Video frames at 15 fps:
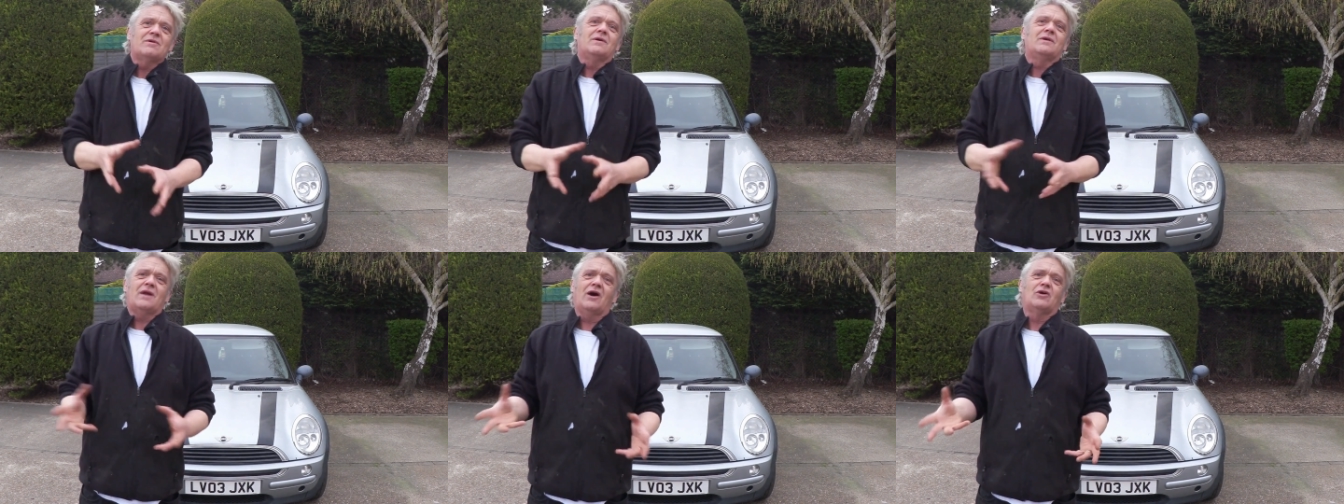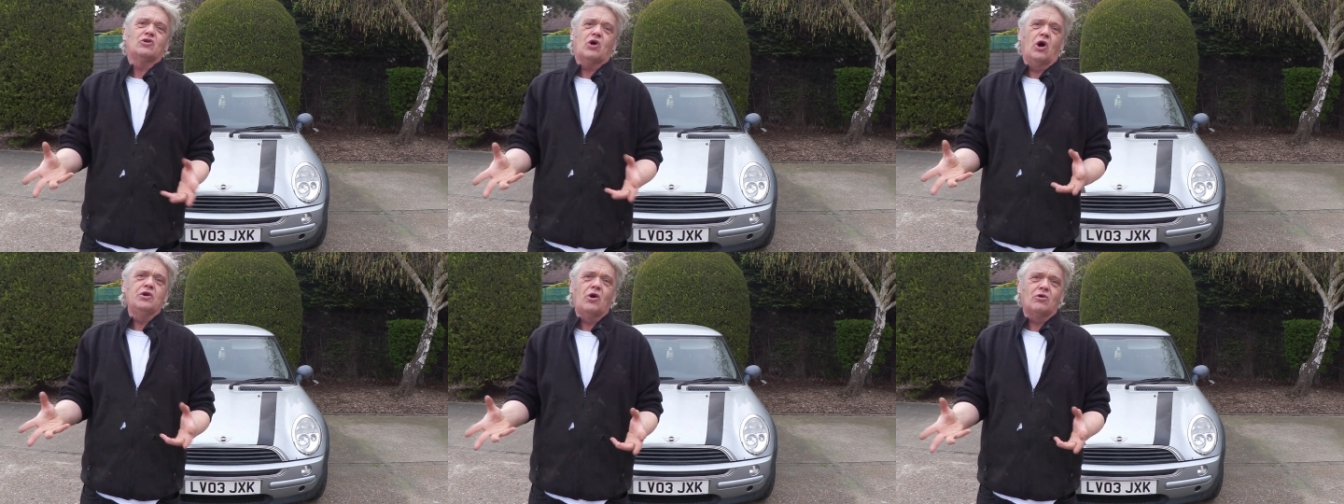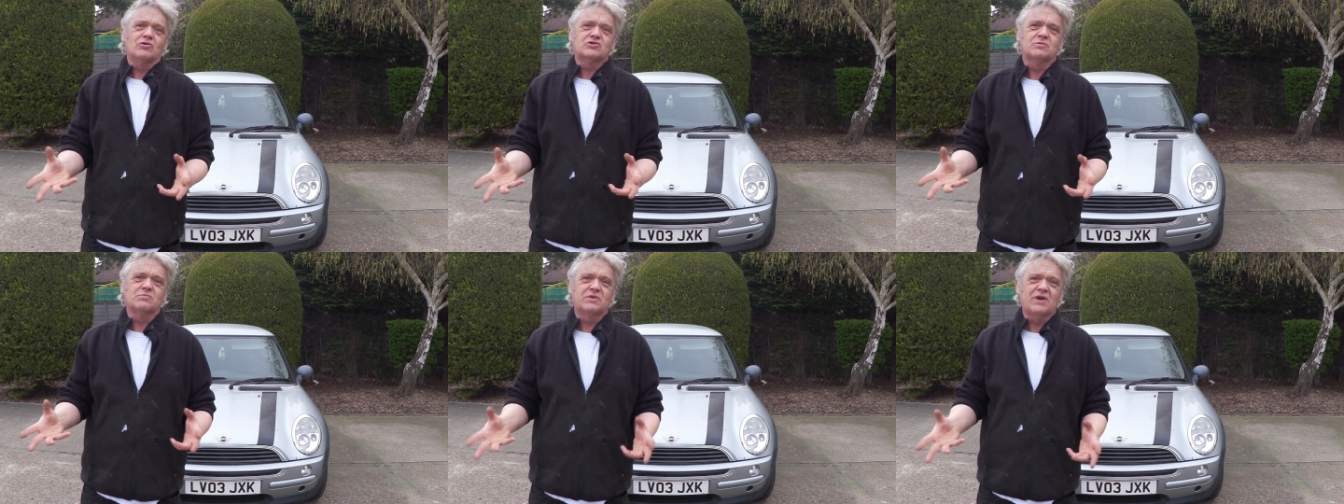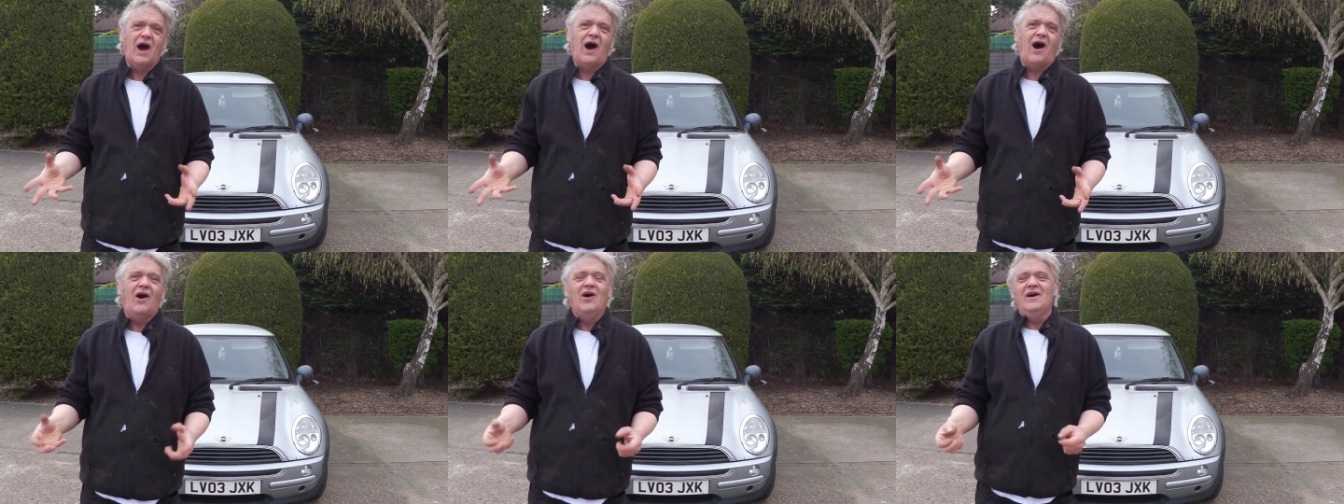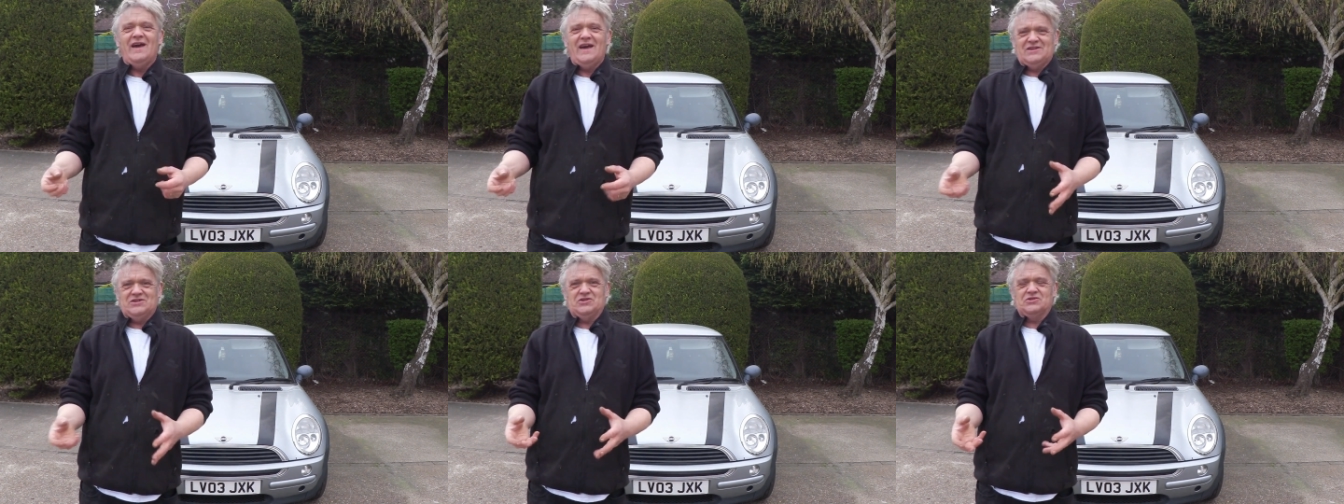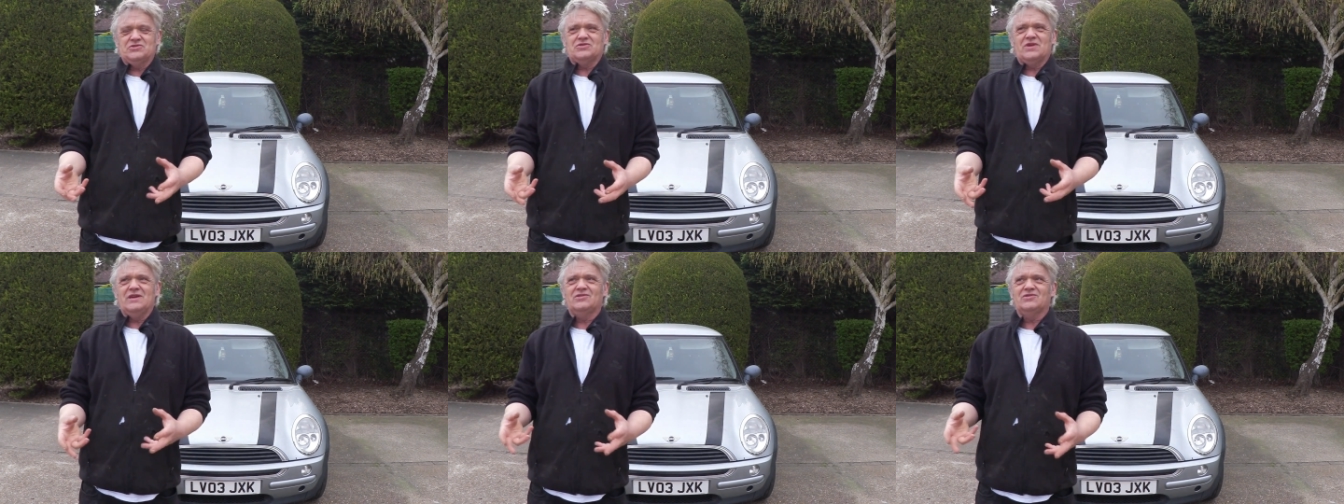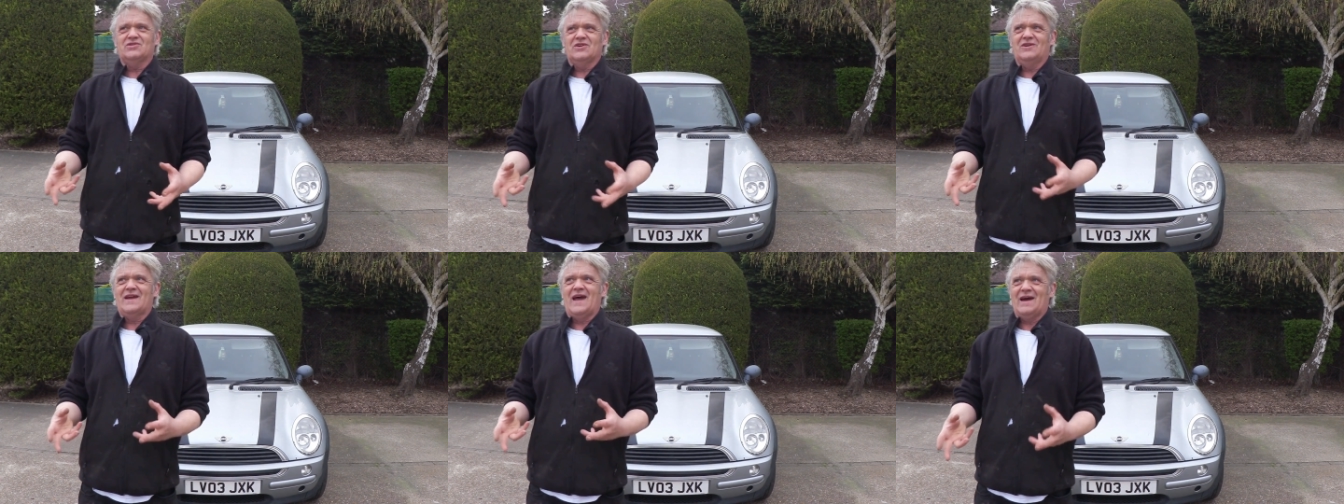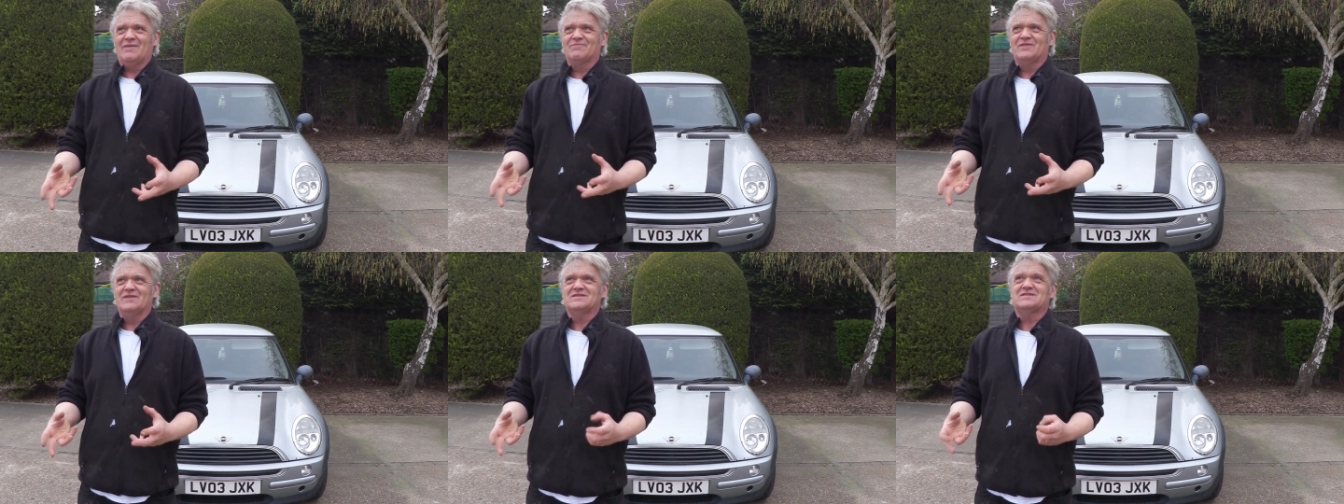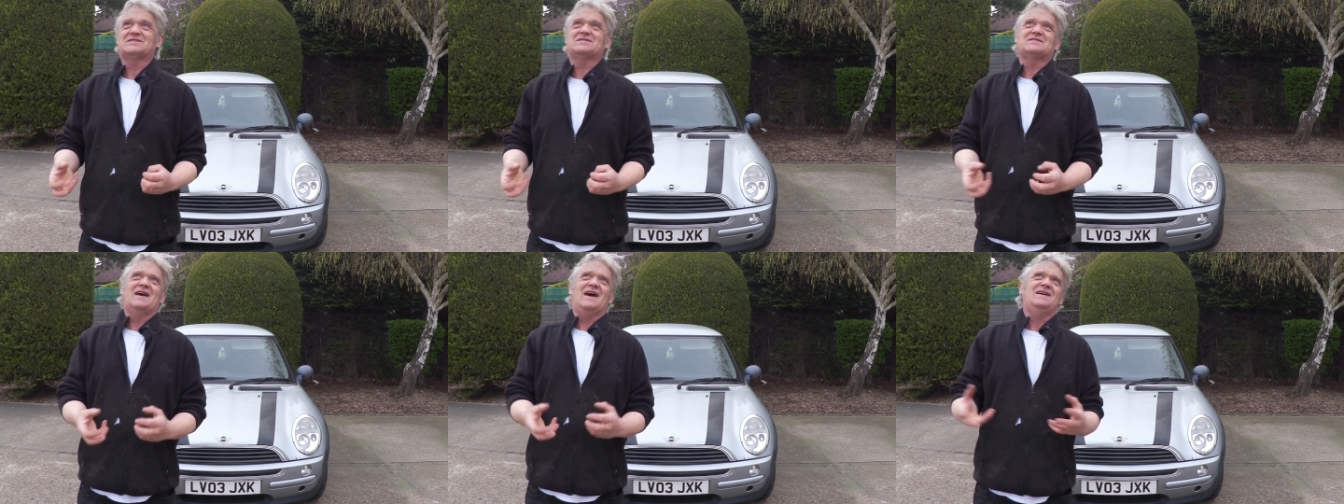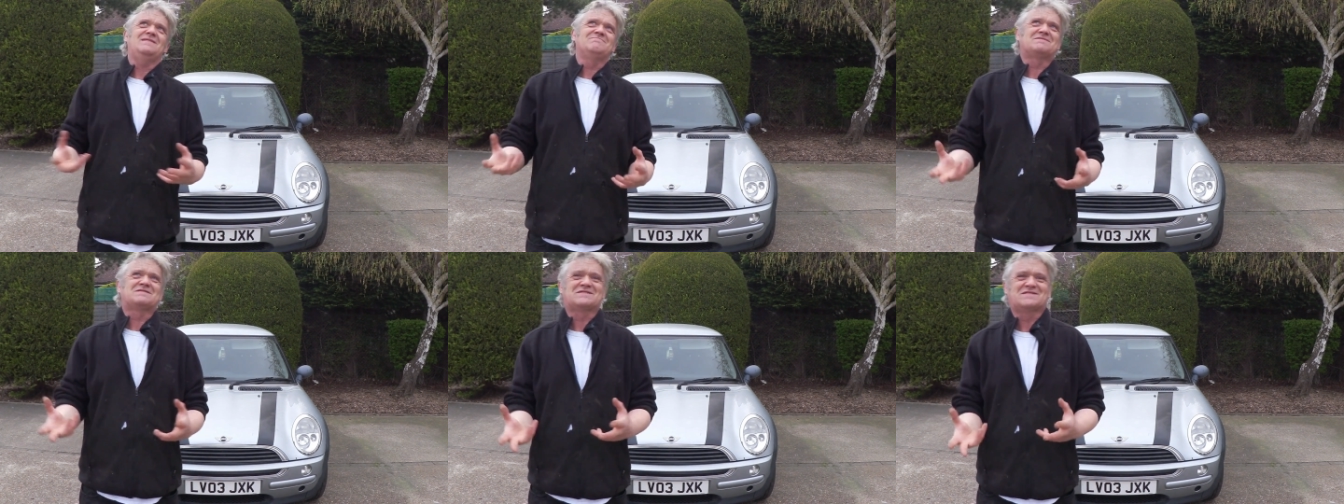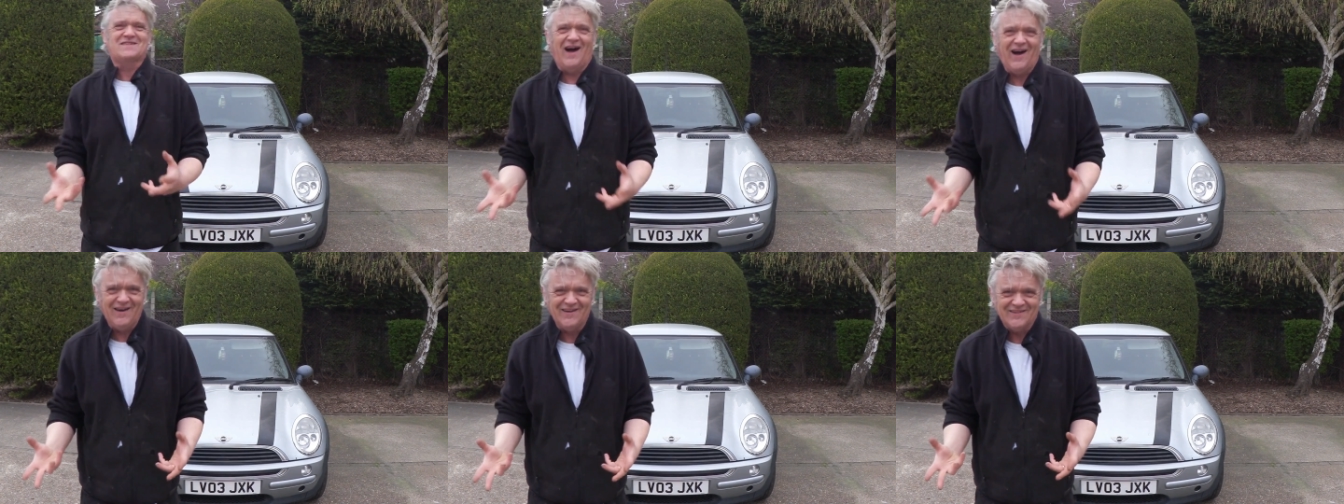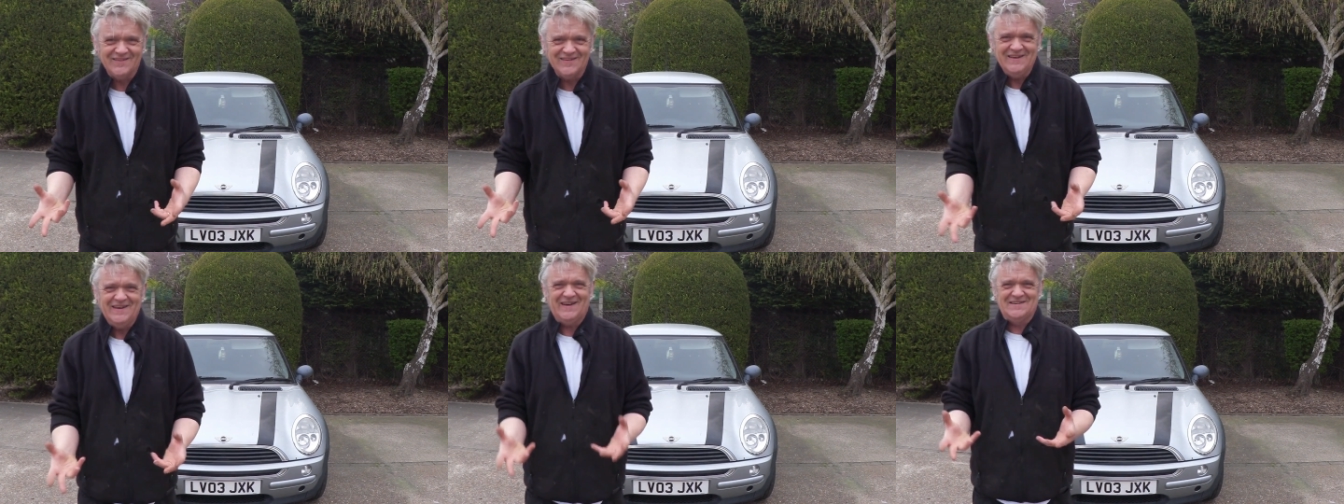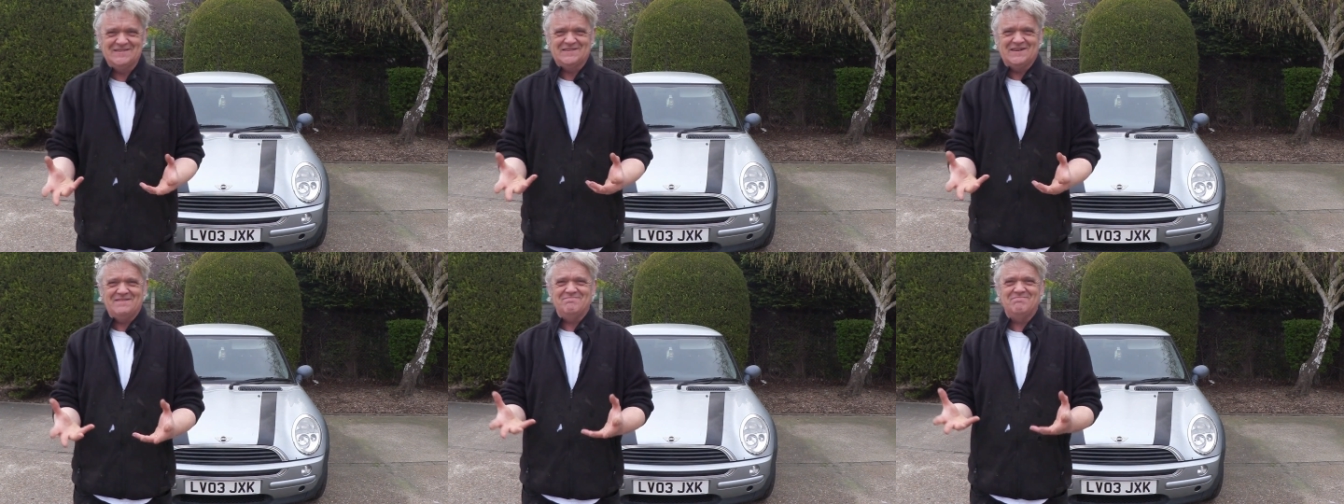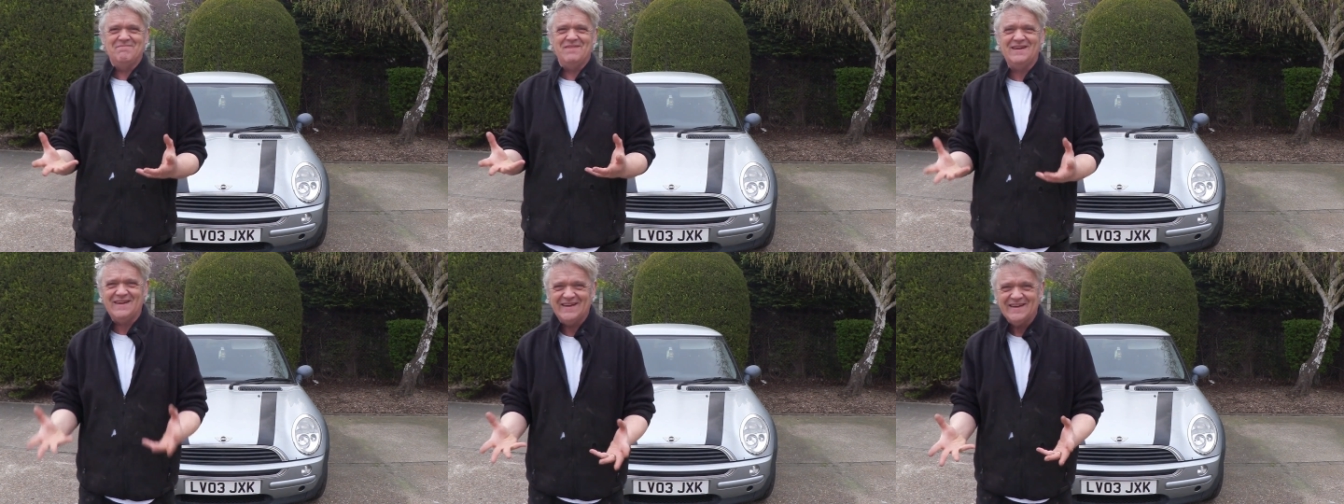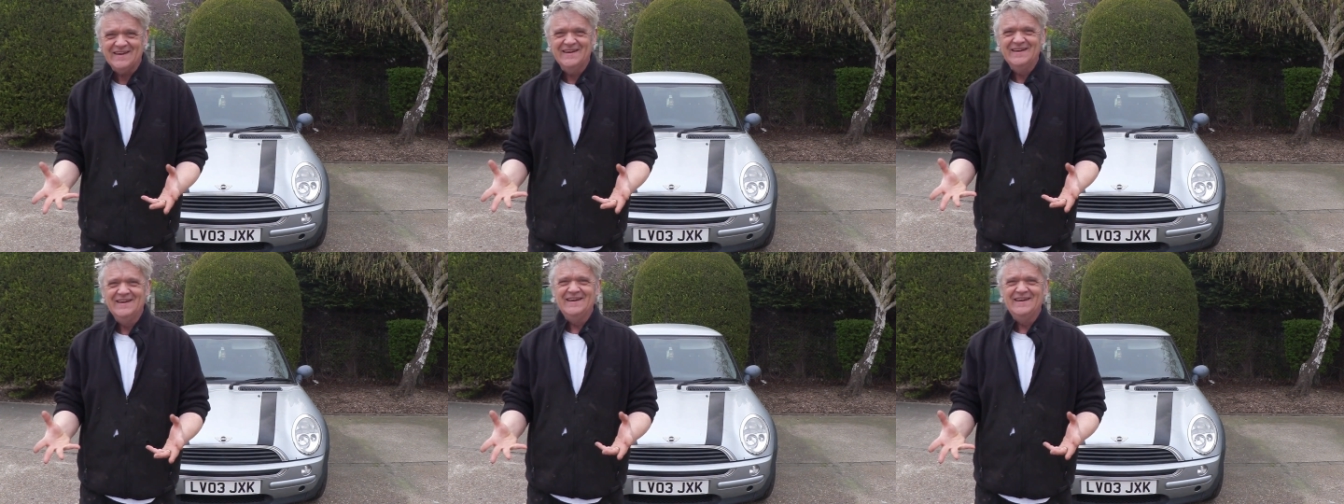They're an awesome car. It's just they don't have the same style as a Mini.